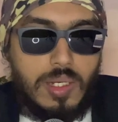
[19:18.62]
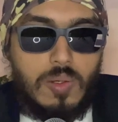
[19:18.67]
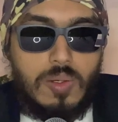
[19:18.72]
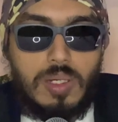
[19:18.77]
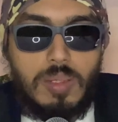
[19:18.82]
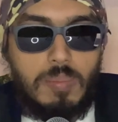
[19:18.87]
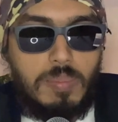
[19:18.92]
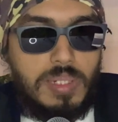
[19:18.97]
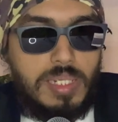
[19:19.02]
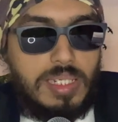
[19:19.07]

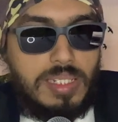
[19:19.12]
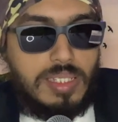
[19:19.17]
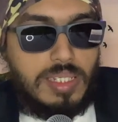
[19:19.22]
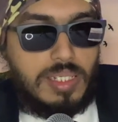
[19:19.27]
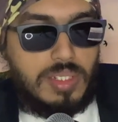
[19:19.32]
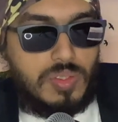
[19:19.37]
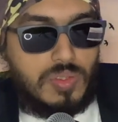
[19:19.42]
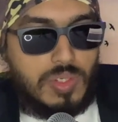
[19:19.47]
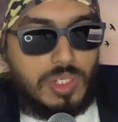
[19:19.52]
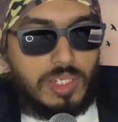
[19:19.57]
complete their
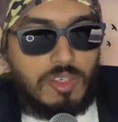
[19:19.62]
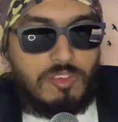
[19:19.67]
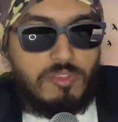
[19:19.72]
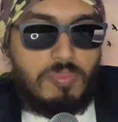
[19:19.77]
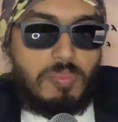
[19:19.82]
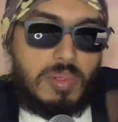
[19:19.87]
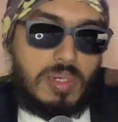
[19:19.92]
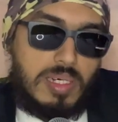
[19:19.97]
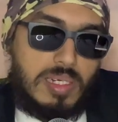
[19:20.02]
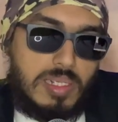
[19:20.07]
string
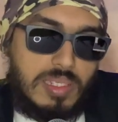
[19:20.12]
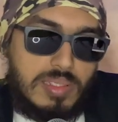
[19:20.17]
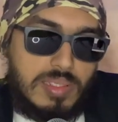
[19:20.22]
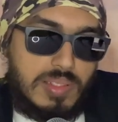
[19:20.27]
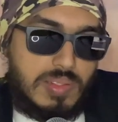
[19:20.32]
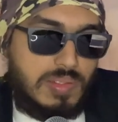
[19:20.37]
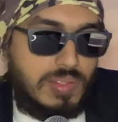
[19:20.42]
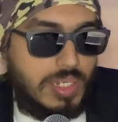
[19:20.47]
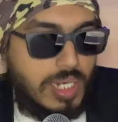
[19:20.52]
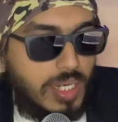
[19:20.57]
of pearls
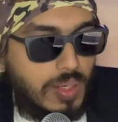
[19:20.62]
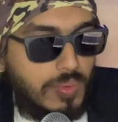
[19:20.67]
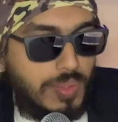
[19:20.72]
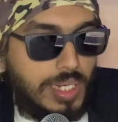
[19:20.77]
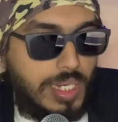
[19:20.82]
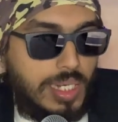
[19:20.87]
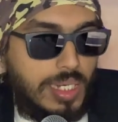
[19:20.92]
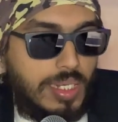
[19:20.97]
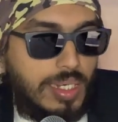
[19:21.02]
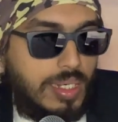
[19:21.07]
and surround
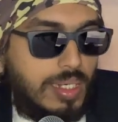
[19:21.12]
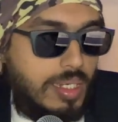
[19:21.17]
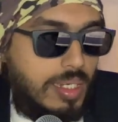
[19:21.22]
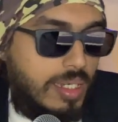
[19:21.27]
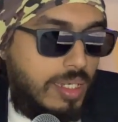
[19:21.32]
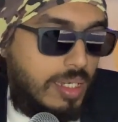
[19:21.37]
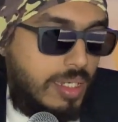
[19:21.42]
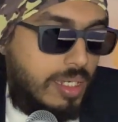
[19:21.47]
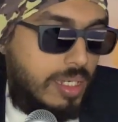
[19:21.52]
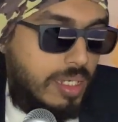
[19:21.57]
India.
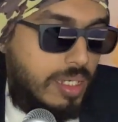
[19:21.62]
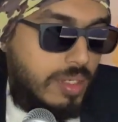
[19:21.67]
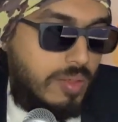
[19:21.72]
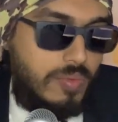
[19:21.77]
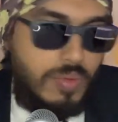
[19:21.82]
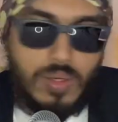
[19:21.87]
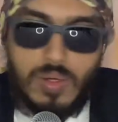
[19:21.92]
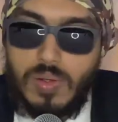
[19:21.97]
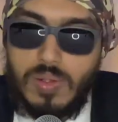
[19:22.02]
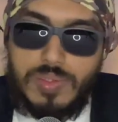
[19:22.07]

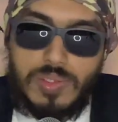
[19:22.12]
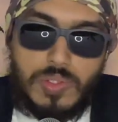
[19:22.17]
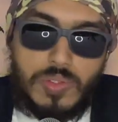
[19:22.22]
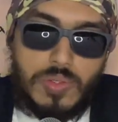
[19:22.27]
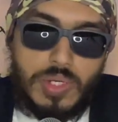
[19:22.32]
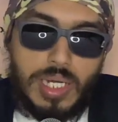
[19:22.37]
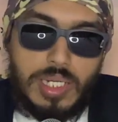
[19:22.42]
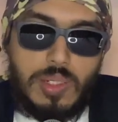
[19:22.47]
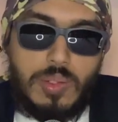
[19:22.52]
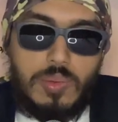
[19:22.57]
We are also
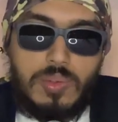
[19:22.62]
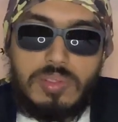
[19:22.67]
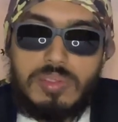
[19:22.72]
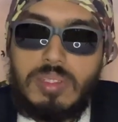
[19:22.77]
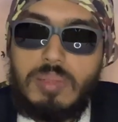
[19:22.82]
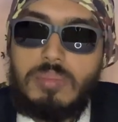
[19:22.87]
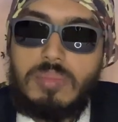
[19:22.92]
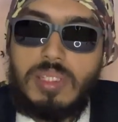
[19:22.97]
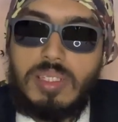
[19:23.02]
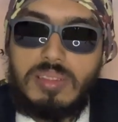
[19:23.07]
trying to do
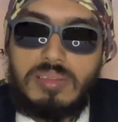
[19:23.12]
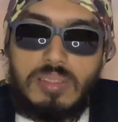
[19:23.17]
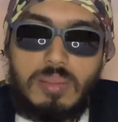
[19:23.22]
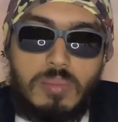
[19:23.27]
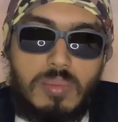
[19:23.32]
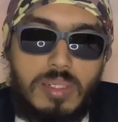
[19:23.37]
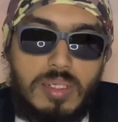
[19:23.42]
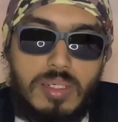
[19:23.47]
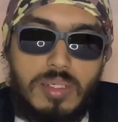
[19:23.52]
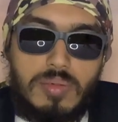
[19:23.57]
something
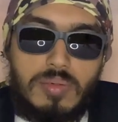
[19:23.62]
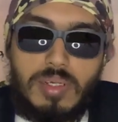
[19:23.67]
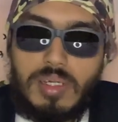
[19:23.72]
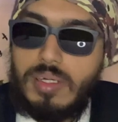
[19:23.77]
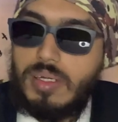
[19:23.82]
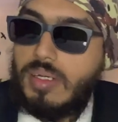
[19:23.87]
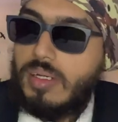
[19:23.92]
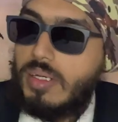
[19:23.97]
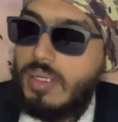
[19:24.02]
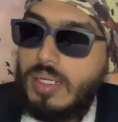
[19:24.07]
similar. We are
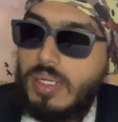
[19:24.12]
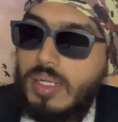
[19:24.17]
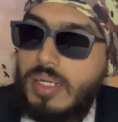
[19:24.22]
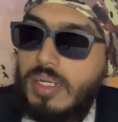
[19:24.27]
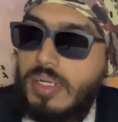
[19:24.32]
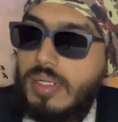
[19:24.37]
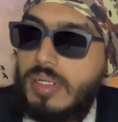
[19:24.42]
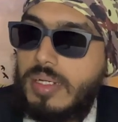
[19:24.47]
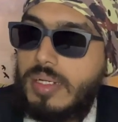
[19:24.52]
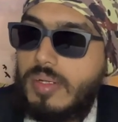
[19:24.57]

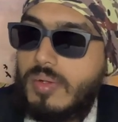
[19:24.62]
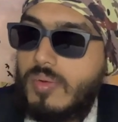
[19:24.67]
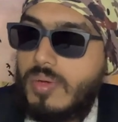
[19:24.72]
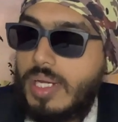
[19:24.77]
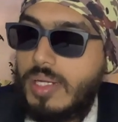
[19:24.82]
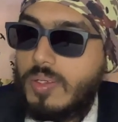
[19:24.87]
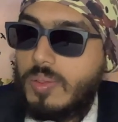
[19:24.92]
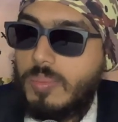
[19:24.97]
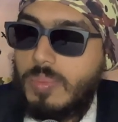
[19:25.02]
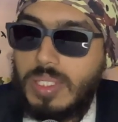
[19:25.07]

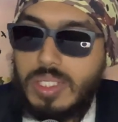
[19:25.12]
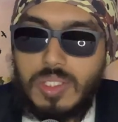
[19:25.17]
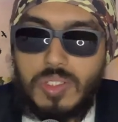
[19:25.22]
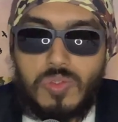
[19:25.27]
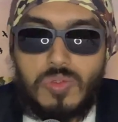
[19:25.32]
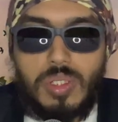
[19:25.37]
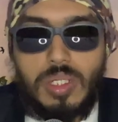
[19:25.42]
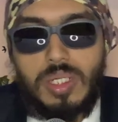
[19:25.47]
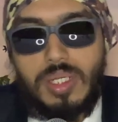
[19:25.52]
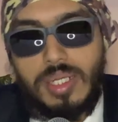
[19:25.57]
trying to make a
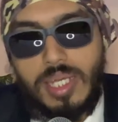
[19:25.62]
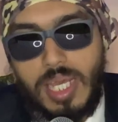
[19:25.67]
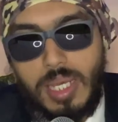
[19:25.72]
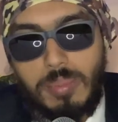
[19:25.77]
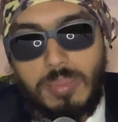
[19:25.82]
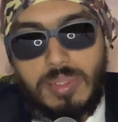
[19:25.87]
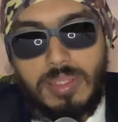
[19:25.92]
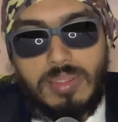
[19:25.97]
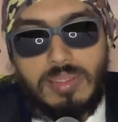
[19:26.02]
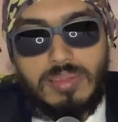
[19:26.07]
string of
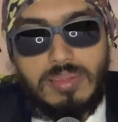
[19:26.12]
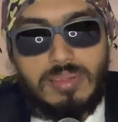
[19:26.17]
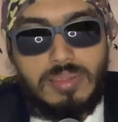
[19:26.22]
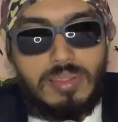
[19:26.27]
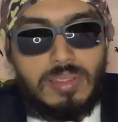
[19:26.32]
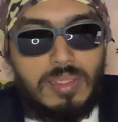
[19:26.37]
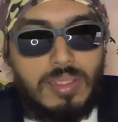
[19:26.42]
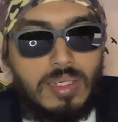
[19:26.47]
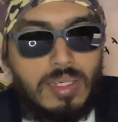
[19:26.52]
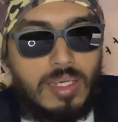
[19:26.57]
diamonds.
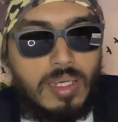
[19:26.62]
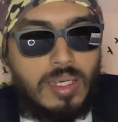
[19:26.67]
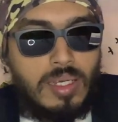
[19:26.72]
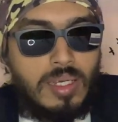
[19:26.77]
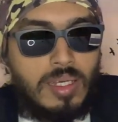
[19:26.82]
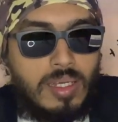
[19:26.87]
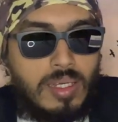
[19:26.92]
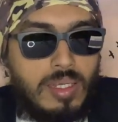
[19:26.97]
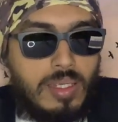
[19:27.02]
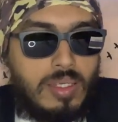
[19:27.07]

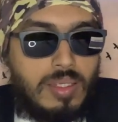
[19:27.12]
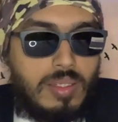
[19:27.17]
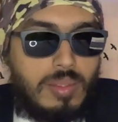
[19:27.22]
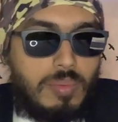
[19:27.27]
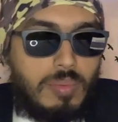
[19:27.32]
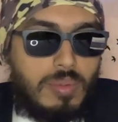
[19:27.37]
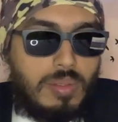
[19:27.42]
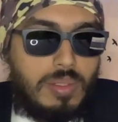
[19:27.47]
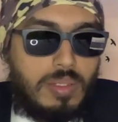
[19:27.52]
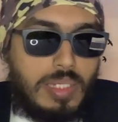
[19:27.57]

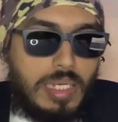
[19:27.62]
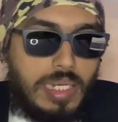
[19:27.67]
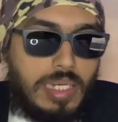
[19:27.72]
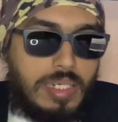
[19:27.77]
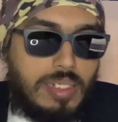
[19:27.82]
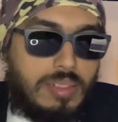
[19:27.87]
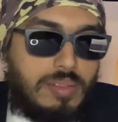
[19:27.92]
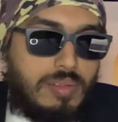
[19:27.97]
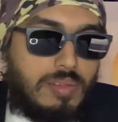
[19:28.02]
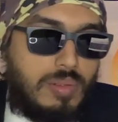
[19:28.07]

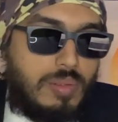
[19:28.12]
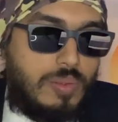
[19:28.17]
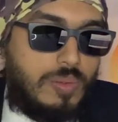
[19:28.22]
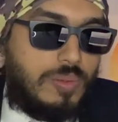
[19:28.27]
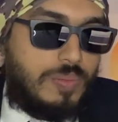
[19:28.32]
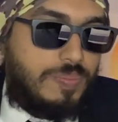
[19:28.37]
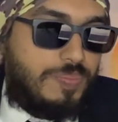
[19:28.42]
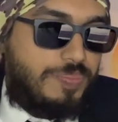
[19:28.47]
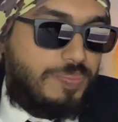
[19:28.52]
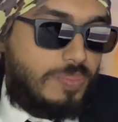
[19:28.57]
And
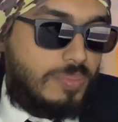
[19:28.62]
so,